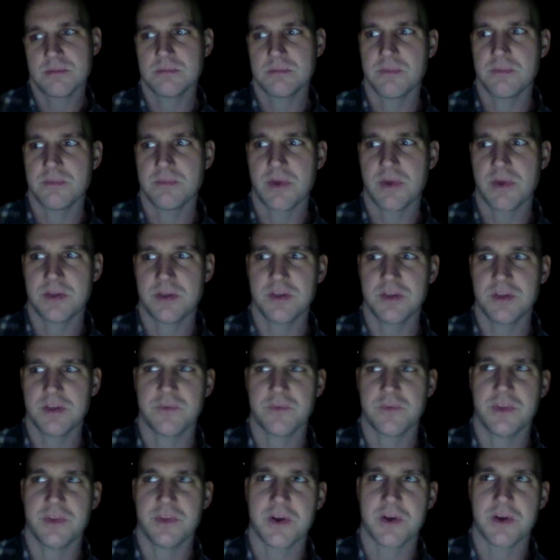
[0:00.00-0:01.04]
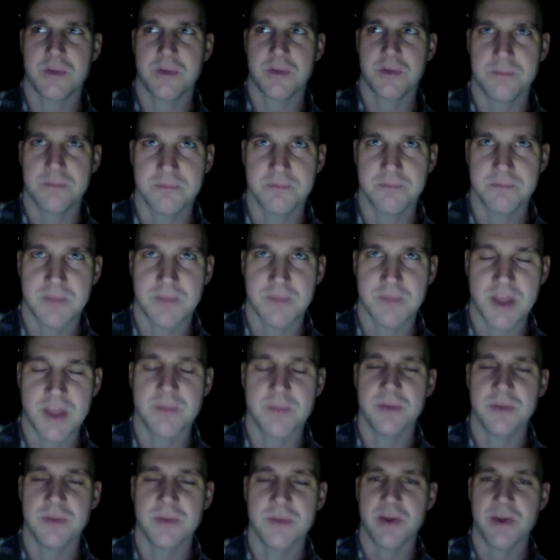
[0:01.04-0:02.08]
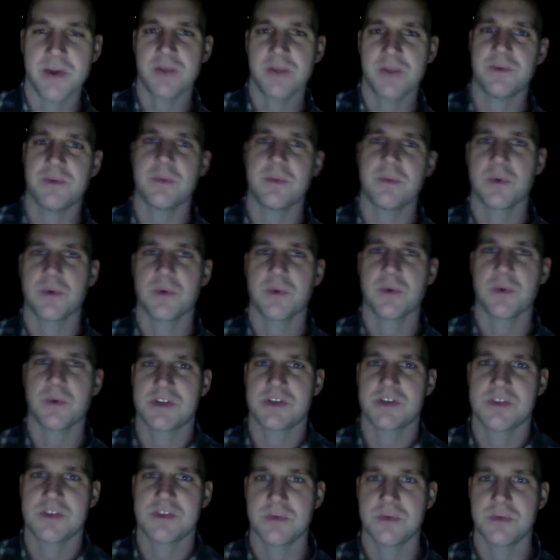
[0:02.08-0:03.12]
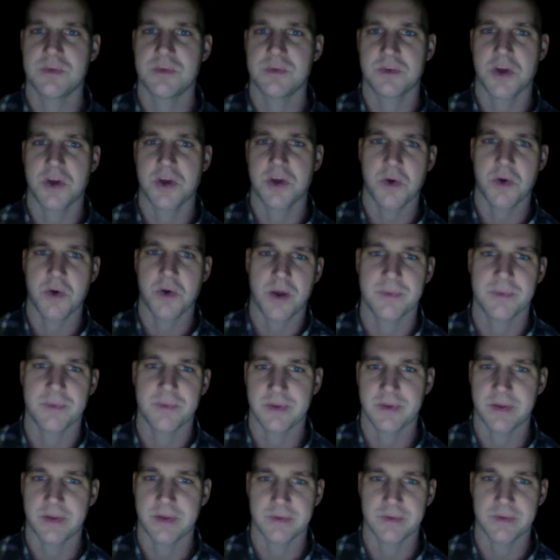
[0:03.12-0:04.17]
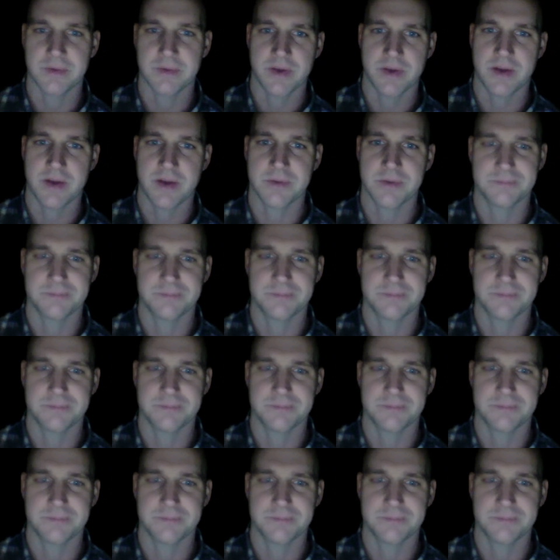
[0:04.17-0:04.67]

I think they'd be benefit more just to co-opt and kind of